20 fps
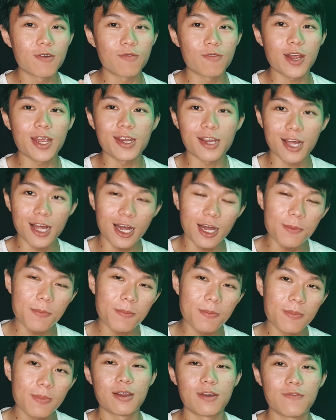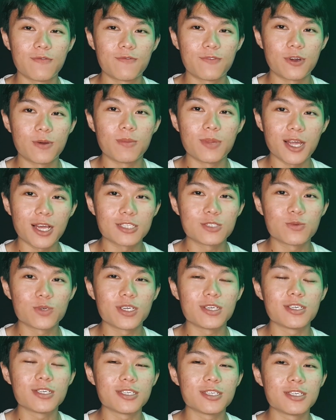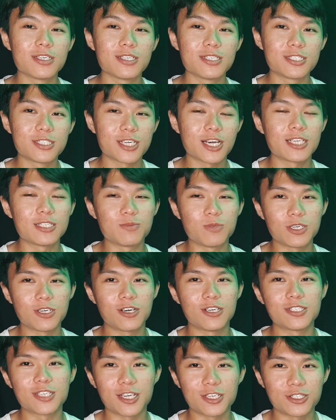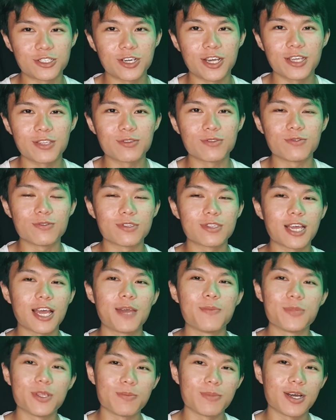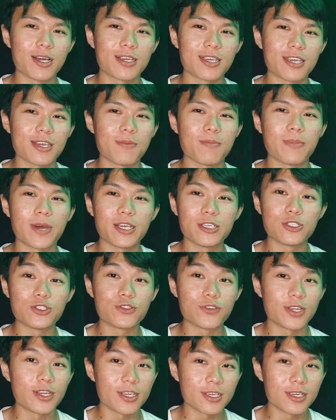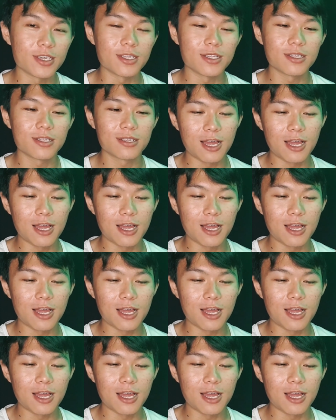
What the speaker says: right up from last week just because I tried to time the market by trading it.